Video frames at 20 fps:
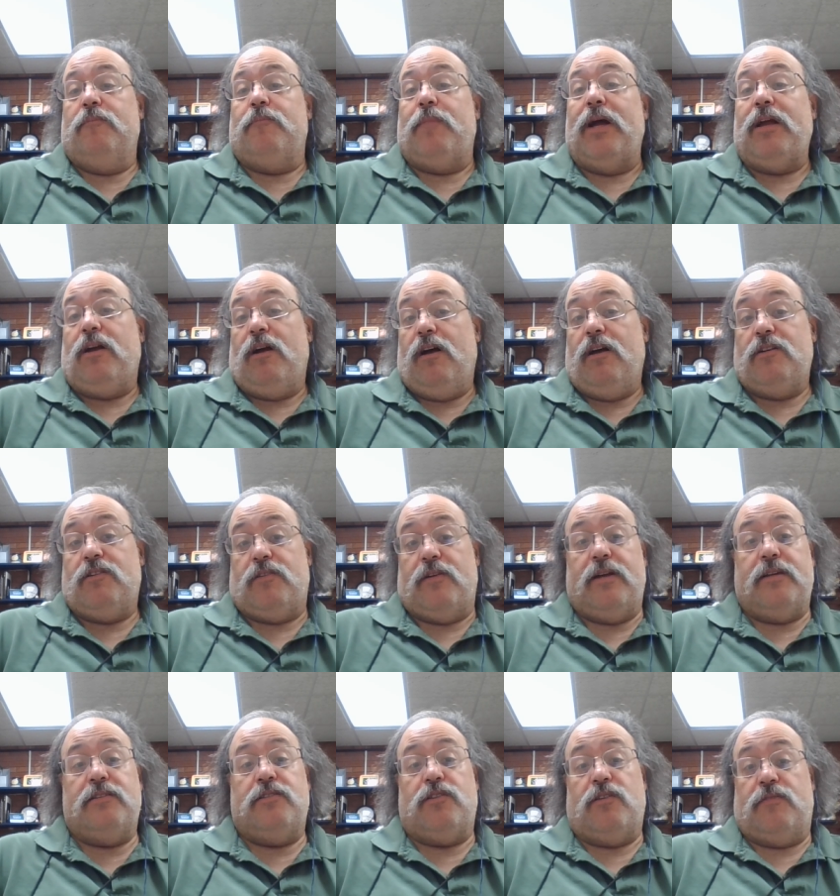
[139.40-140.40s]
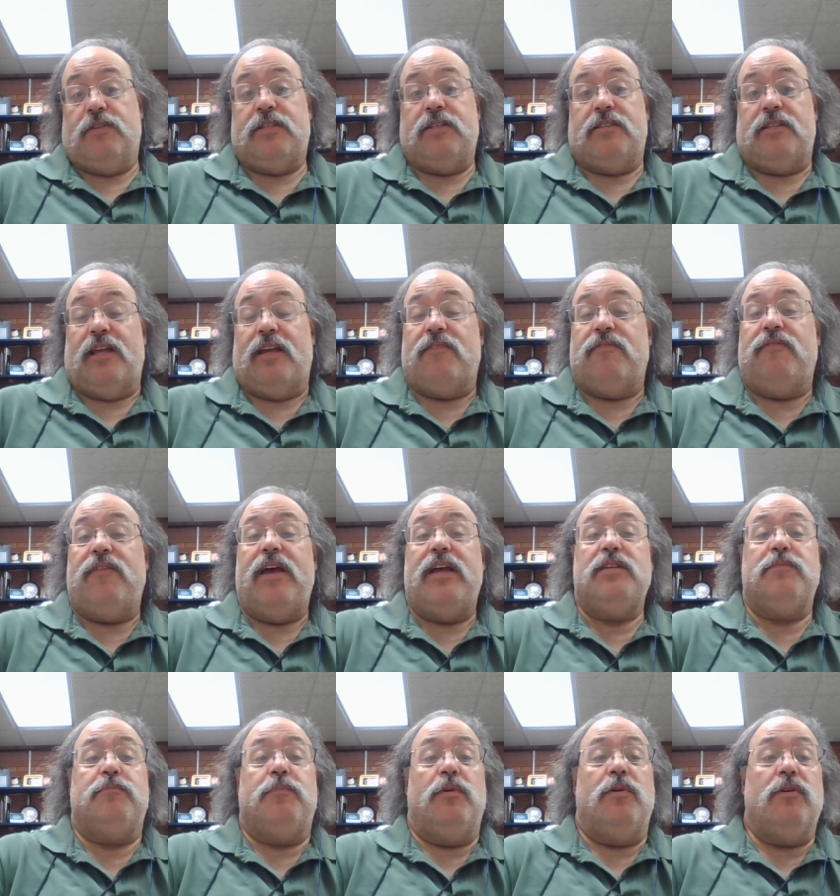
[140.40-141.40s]
By contrast, services like
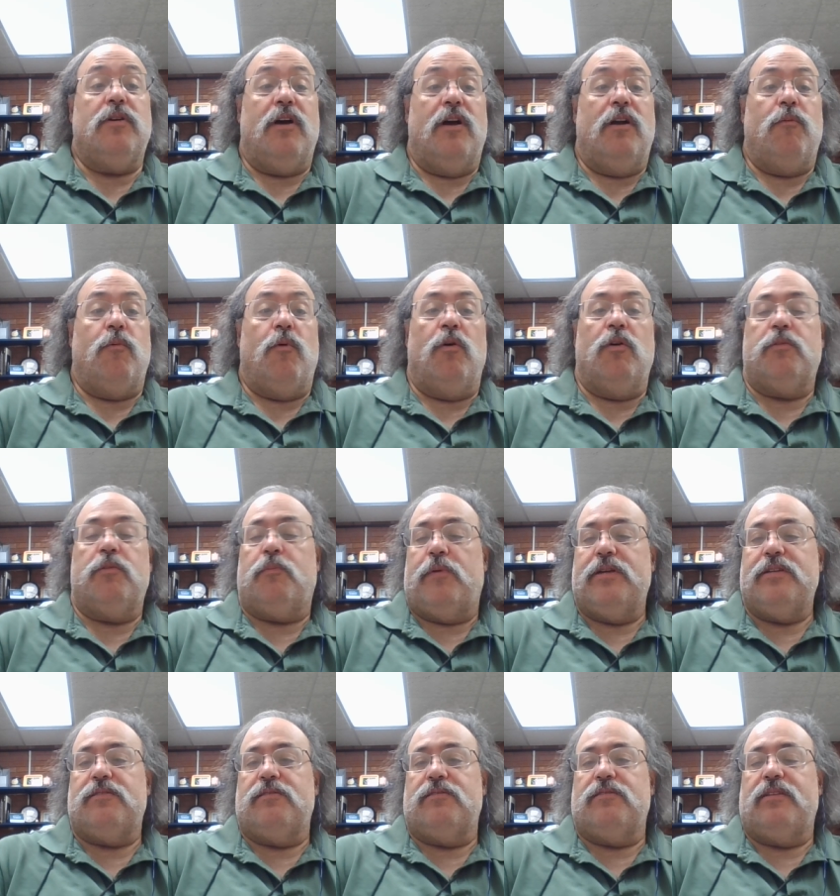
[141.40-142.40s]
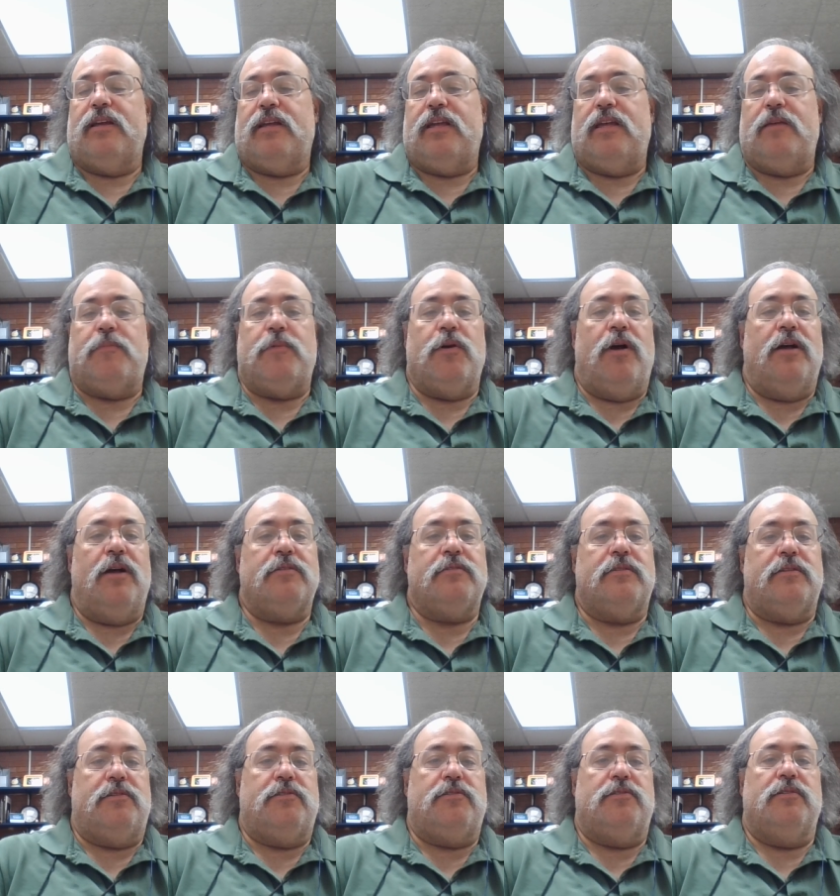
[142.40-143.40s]
Facebook are walled prisons that keep you
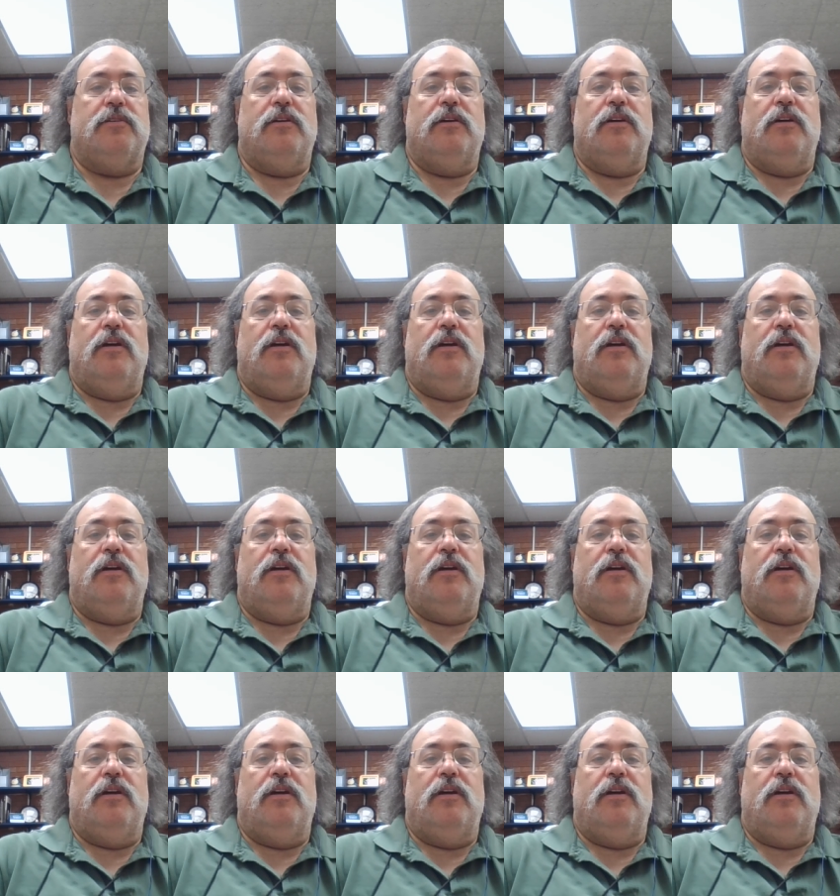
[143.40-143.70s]
hostage.